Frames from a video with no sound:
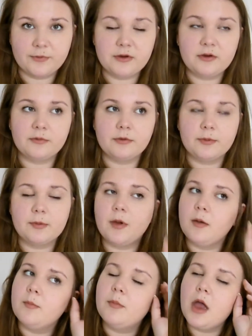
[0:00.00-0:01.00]
Syrup's a bit
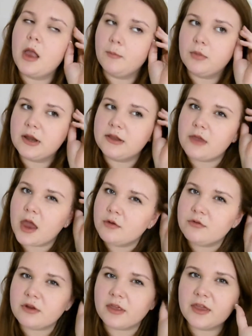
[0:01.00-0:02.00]
more purpley
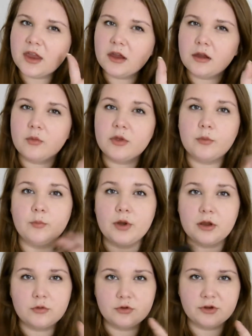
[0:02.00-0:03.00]
toned, I think, with a
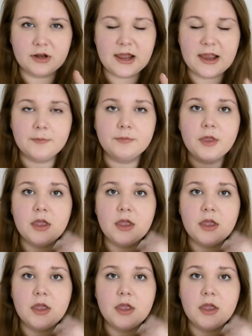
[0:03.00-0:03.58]
blue underlay.